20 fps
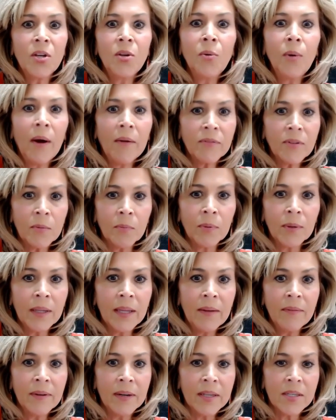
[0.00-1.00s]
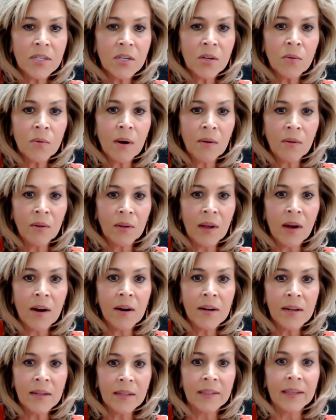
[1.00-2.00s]
You have to believe in it so
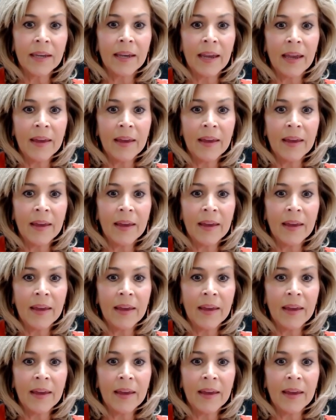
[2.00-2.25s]
wholeheartedly,